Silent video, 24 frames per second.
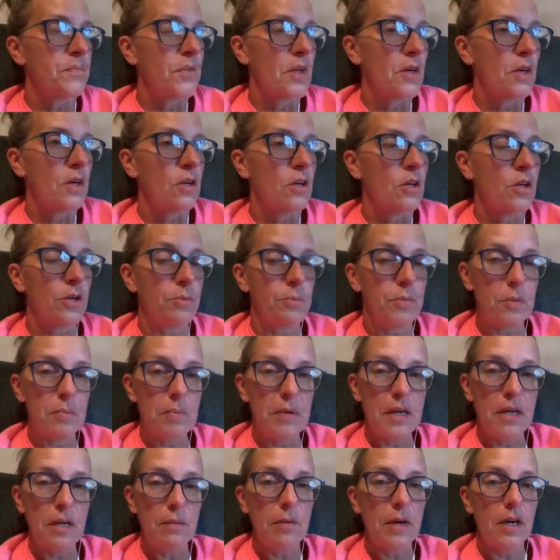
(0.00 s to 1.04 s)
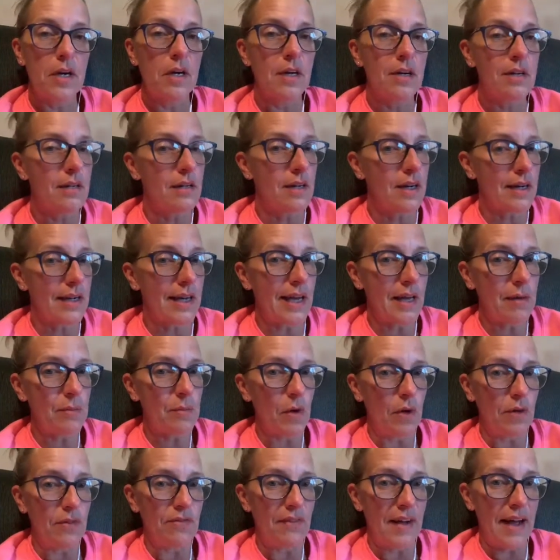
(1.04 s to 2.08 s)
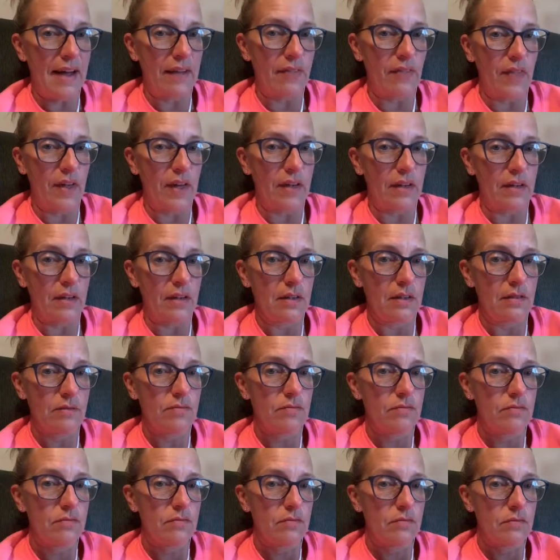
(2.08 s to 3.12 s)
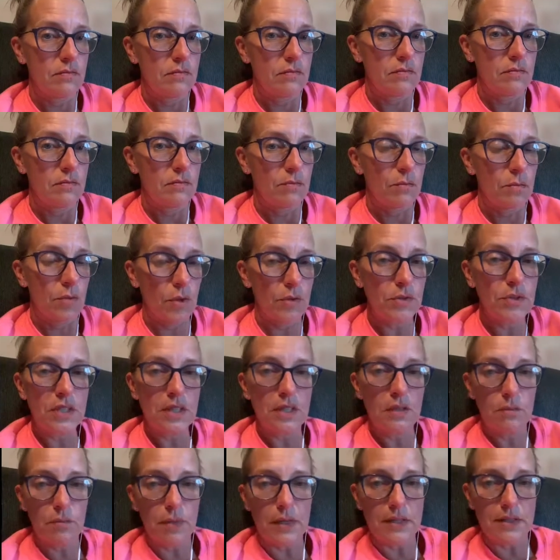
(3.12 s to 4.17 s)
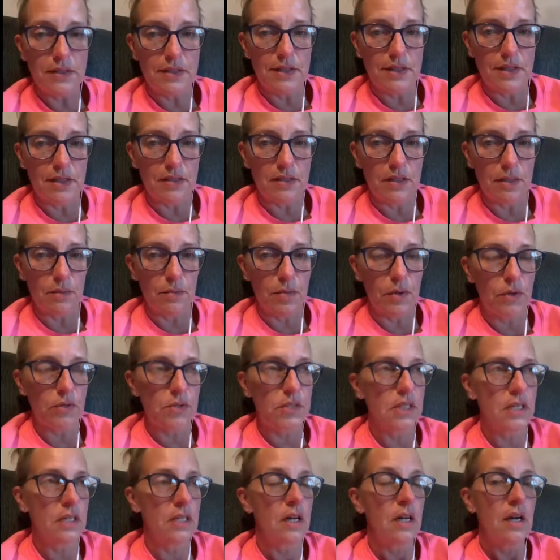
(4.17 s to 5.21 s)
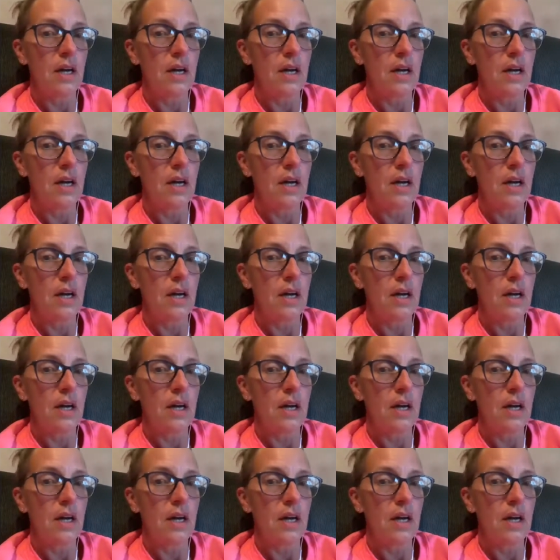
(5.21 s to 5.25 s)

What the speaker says: Could be peanut butter, again, more fat than protein, but still some protein.